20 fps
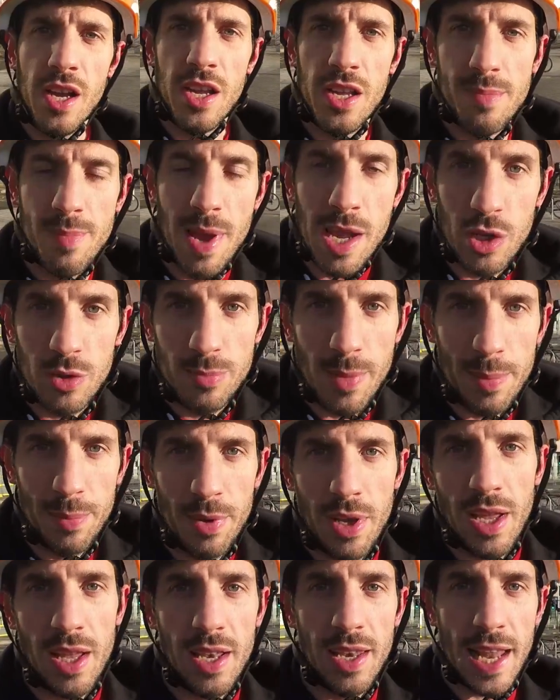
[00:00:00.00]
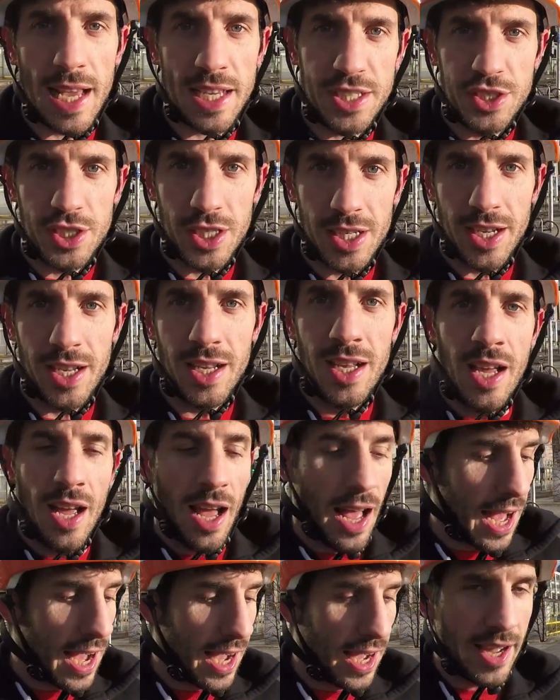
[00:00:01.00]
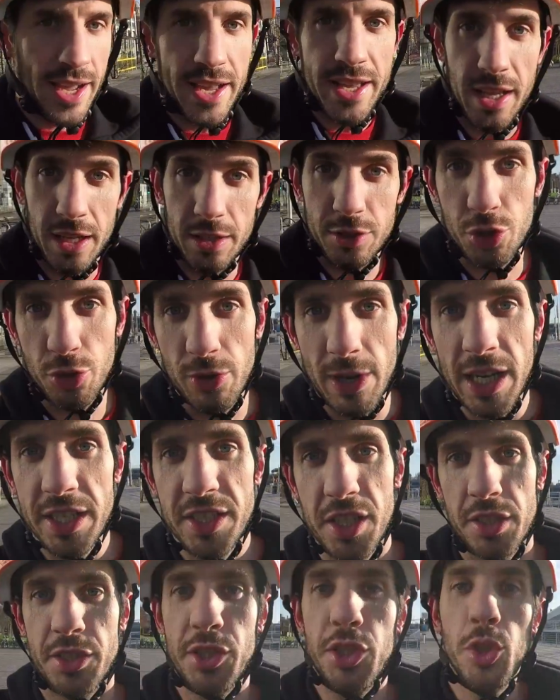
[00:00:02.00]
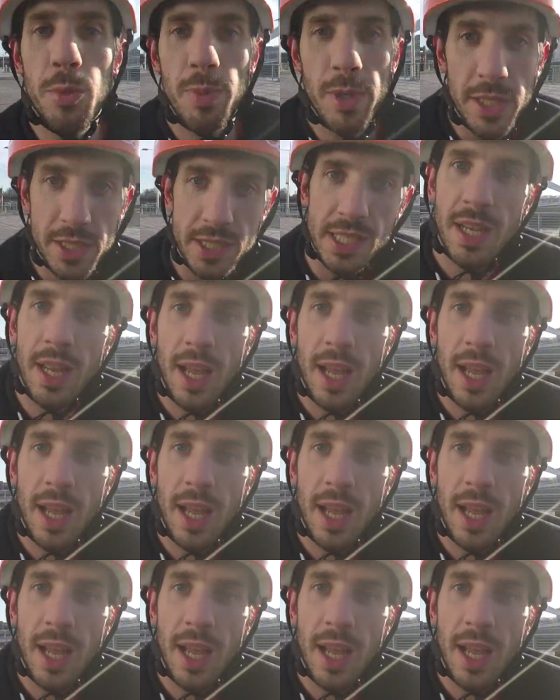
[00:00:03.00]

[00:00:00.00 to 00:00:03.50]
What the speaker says: You may remember last year I tried Tubeless